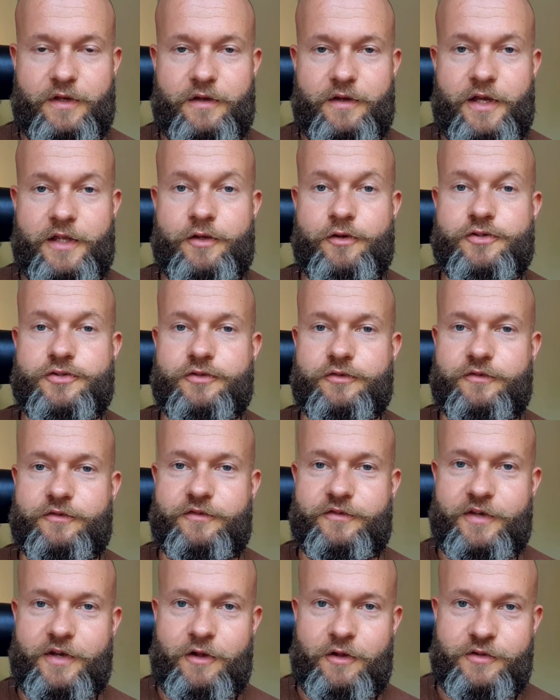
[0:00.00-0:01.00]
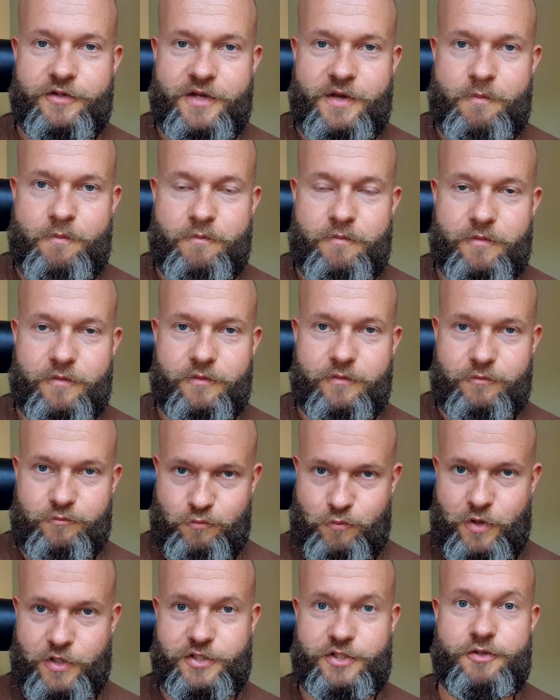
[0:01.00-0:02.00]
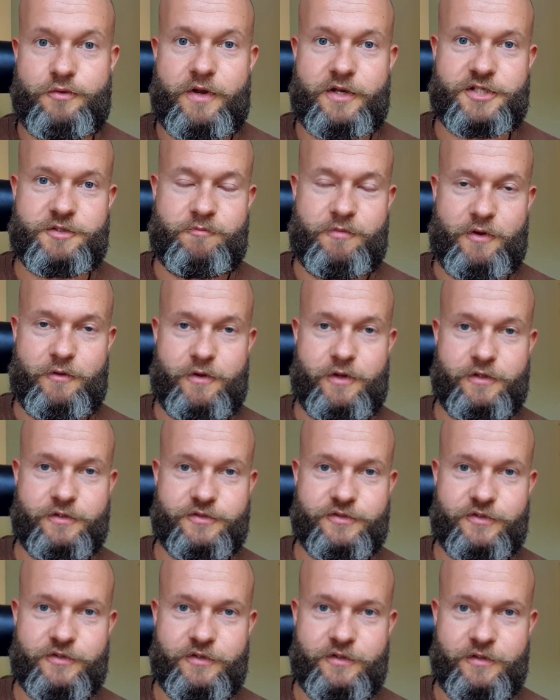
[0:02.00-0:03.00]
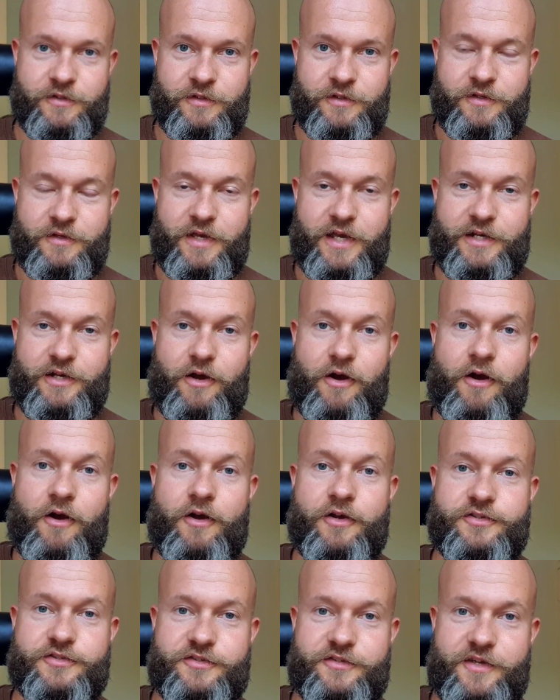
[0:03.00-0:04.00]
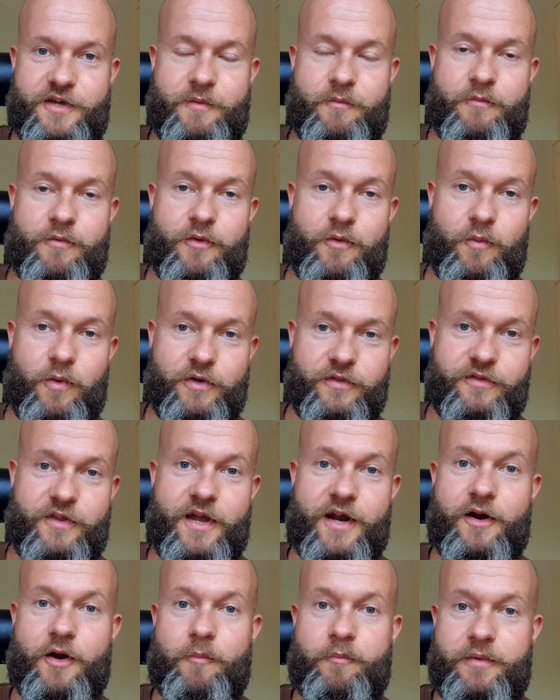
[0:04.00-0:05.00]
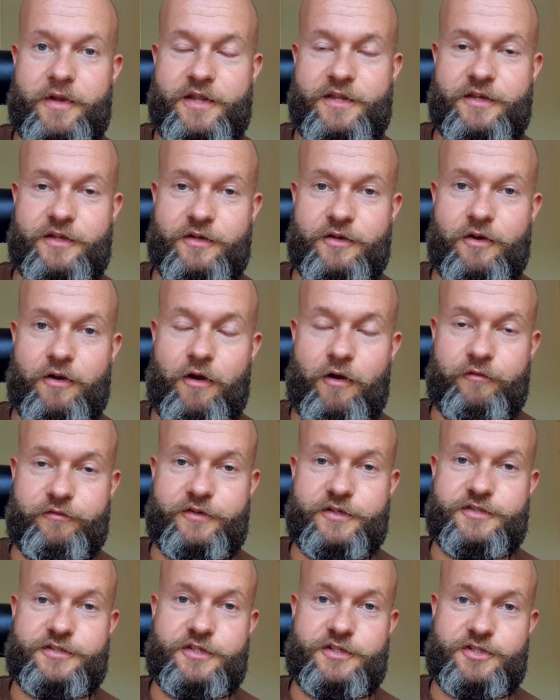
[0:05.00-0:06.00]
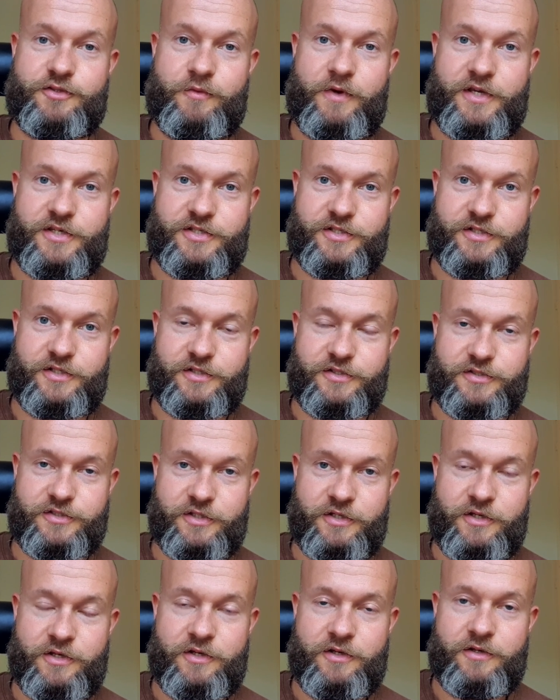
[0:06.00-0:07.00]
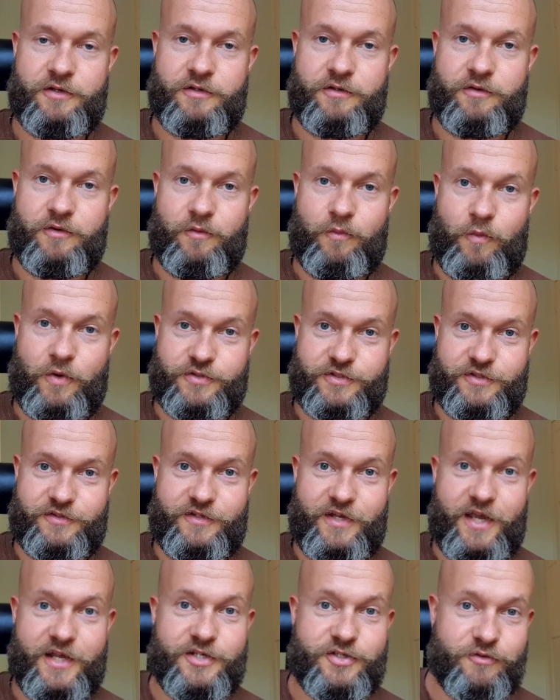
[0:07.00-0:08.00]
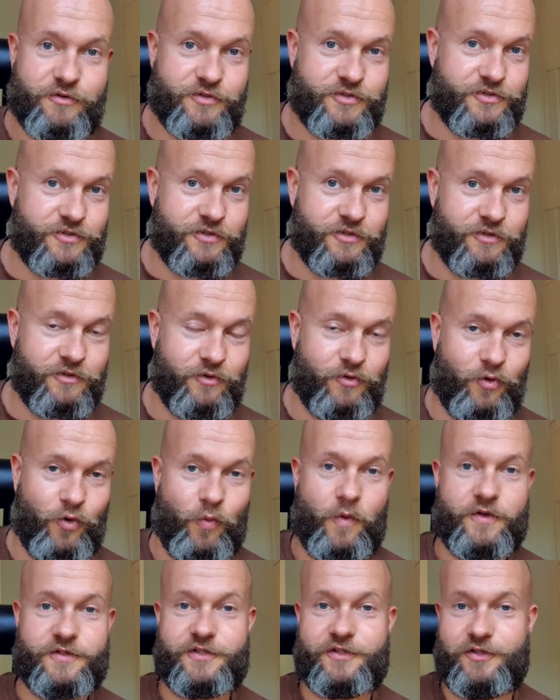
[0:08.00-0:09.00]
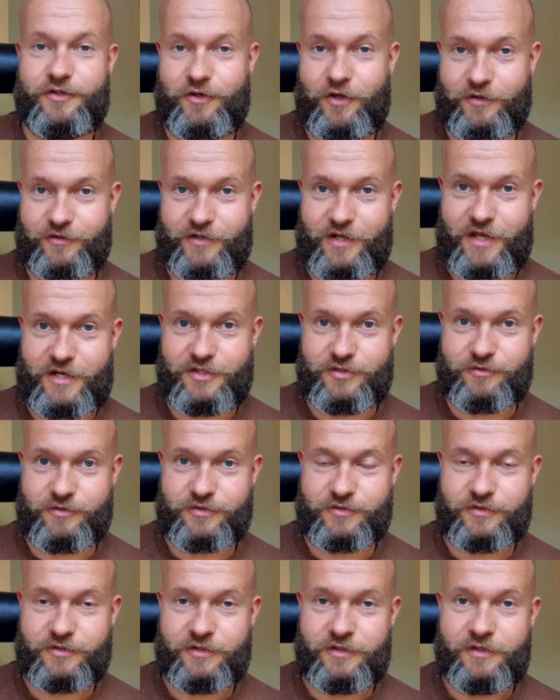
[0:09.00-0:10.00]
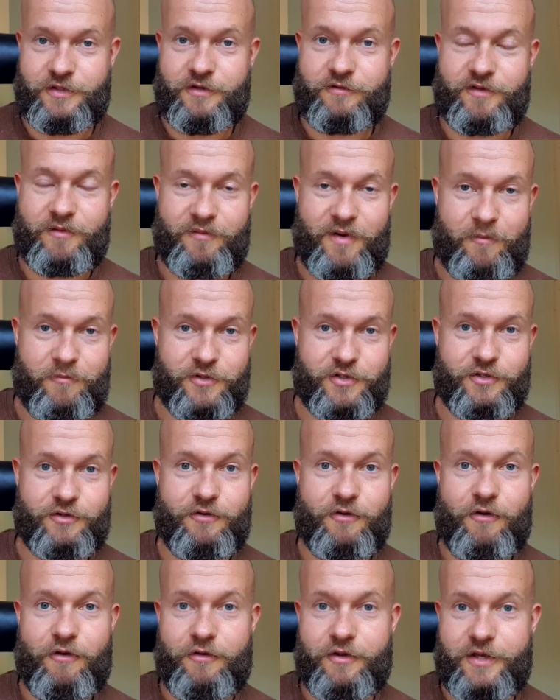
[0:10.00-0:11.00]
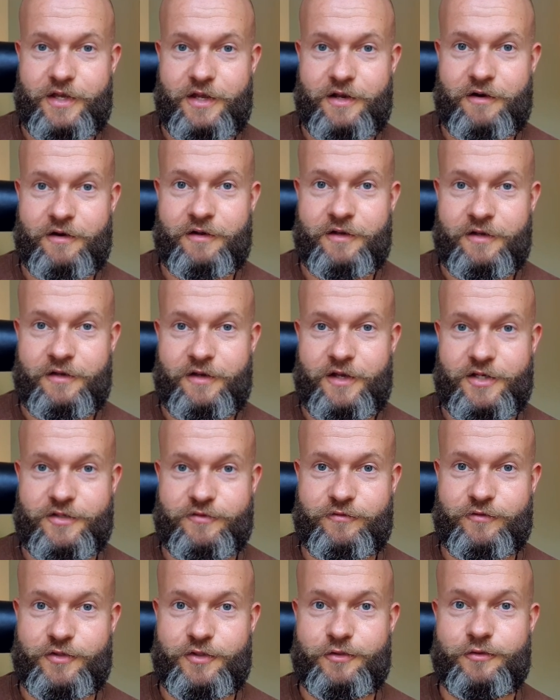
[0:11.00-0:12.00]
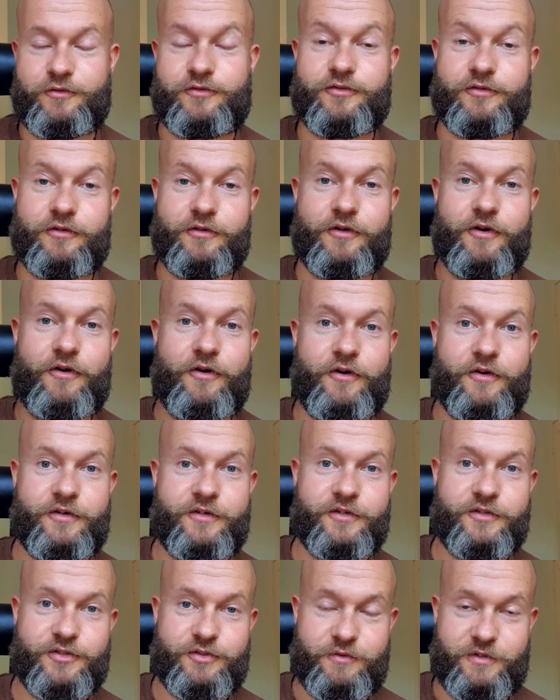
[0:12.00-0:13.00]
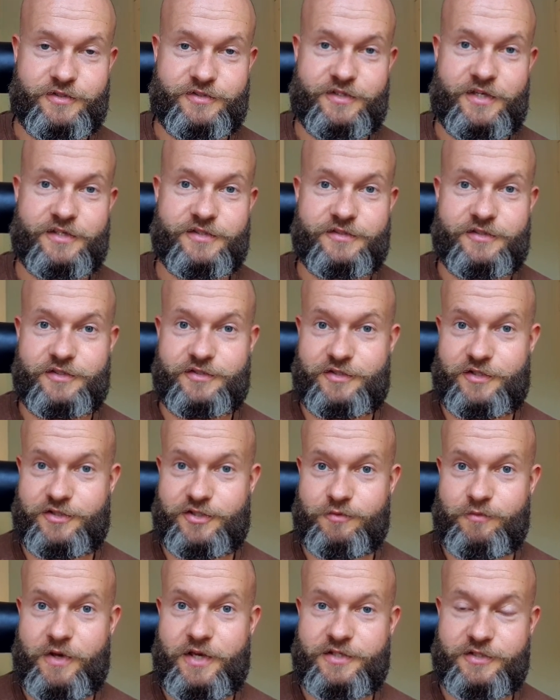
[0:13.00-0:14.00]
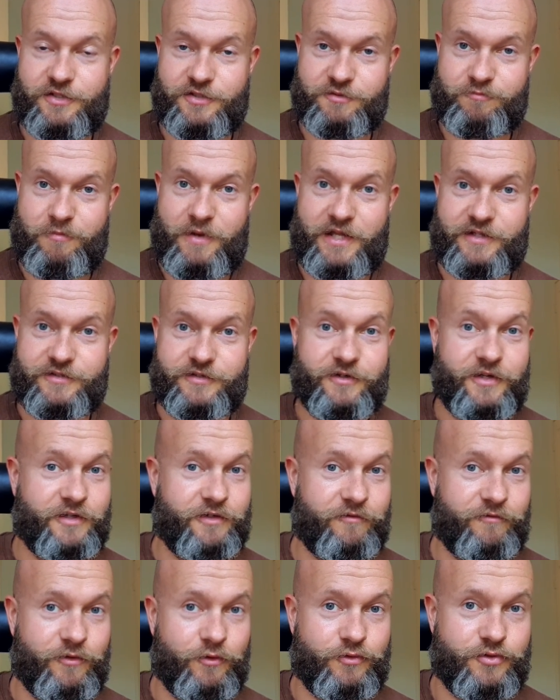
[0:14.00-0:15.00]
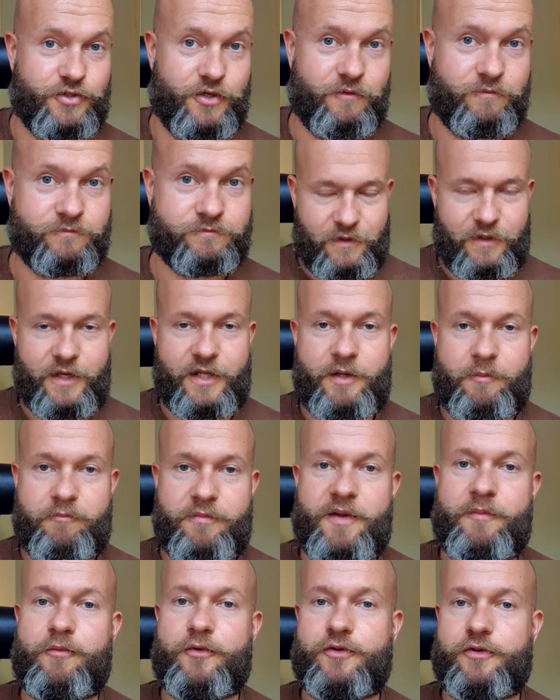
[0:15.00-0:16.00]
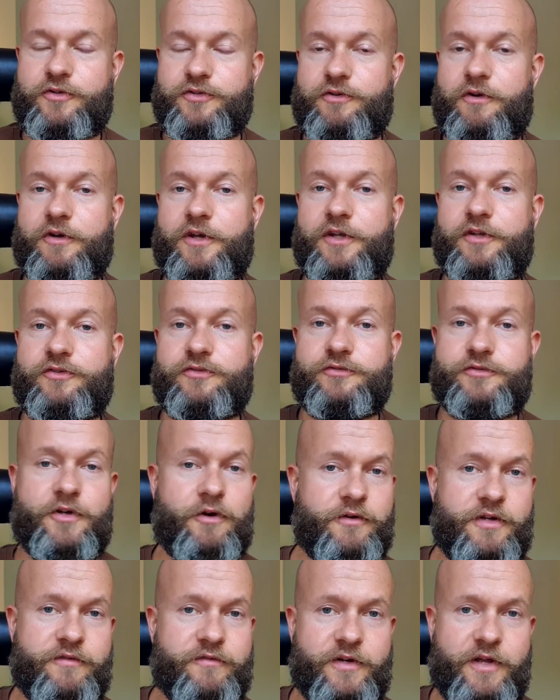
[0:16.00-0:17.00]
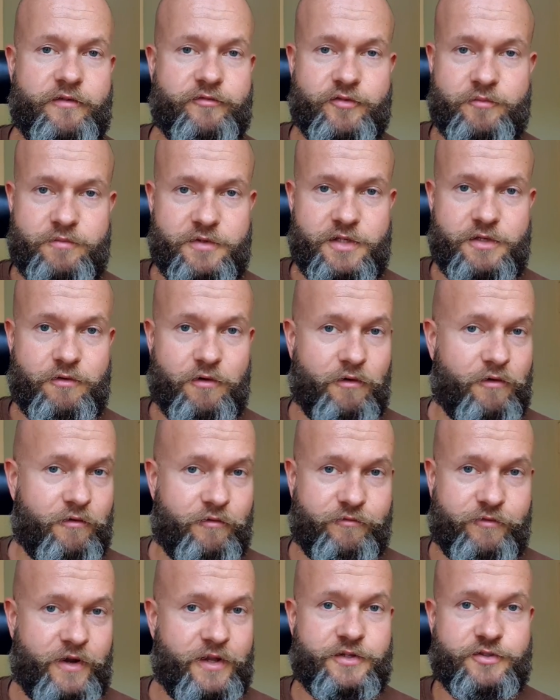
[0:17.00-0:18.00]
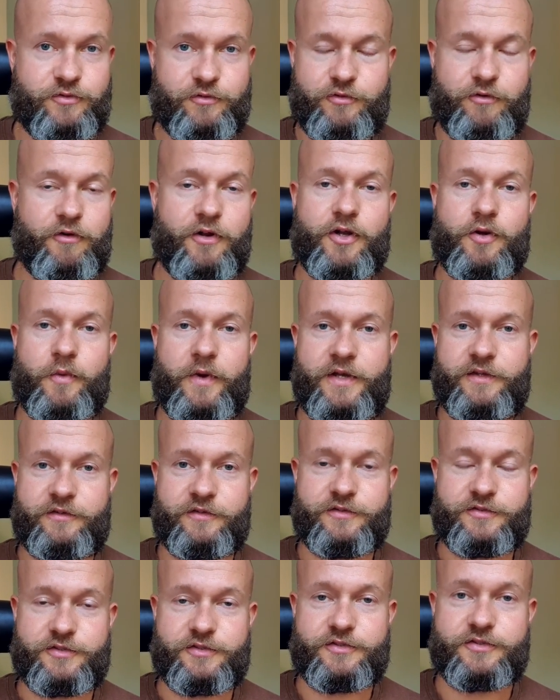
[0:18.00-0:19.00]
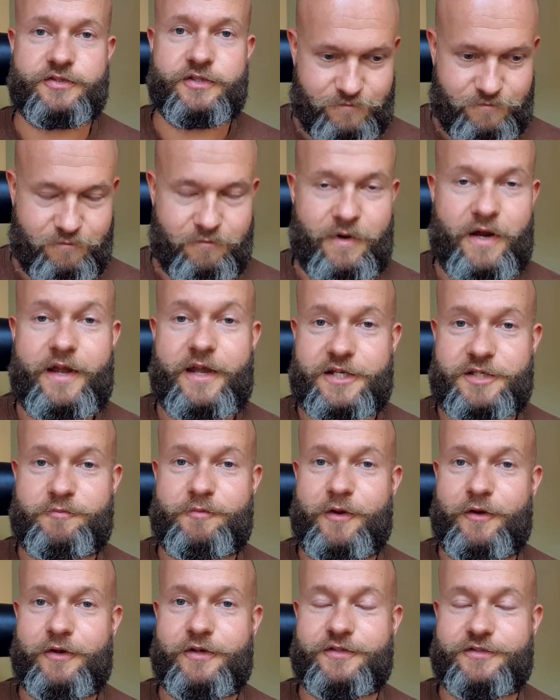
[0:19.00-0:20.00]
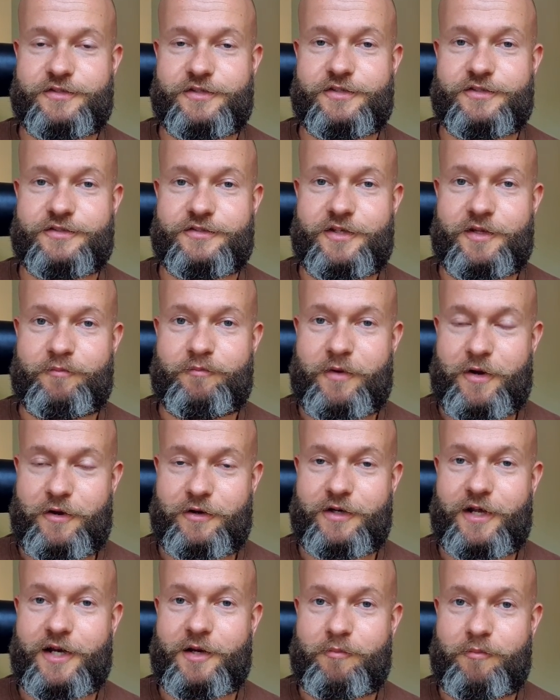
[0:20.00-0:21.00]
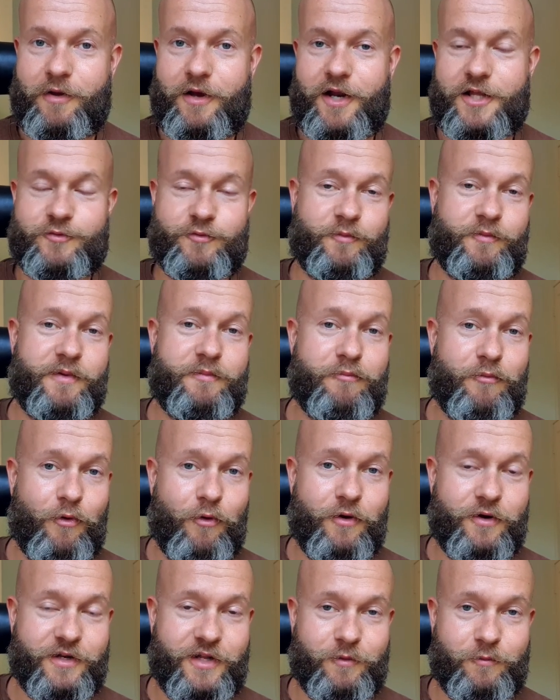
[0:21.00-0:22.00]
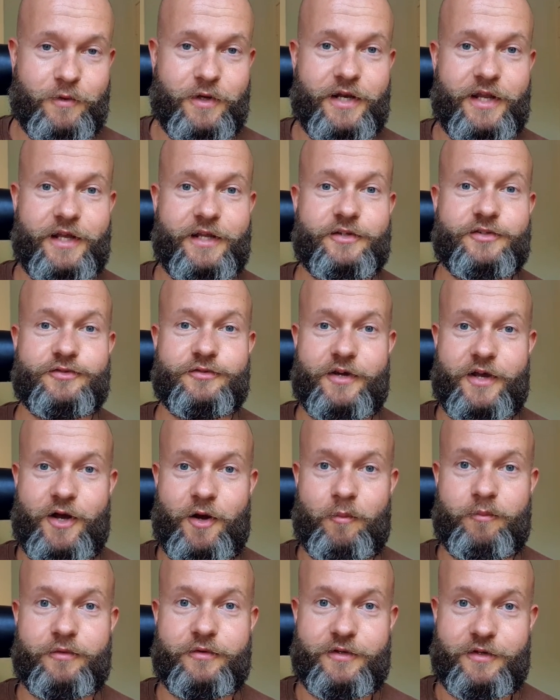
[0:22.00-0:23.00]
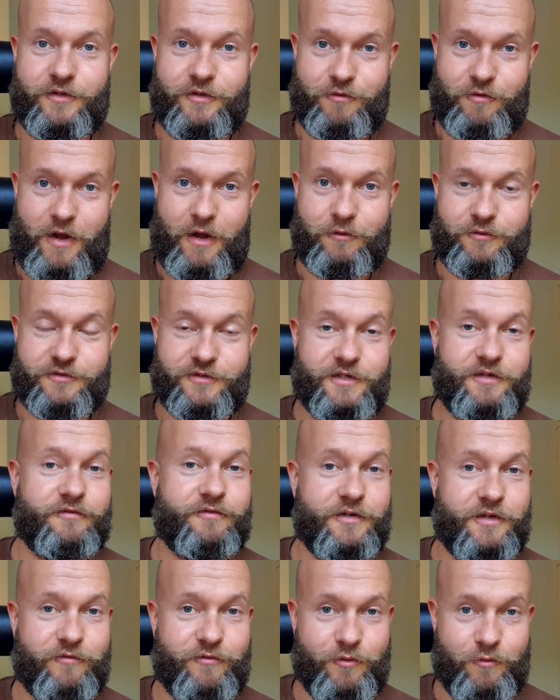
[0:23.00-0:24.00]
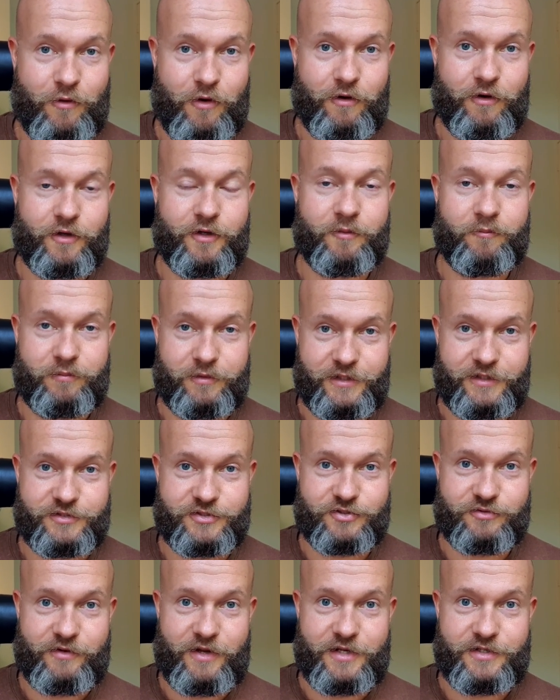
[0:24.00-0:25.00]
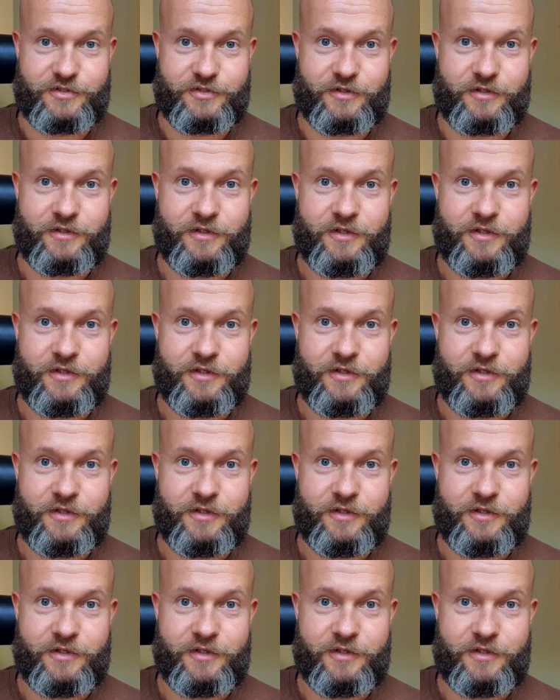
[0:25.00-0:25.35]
And you should tell them what you experienced and ask them what their opinion of this situation is. Was it dangerous or was it not dangerous? Remember, the goal here is for you to learn to assess these situations better in the future. And the people you're talking to don't even have to be your friends or your acquaintances. My experience is that paraglider pilots would be more than willing to help you out, even if you are a complete stranger,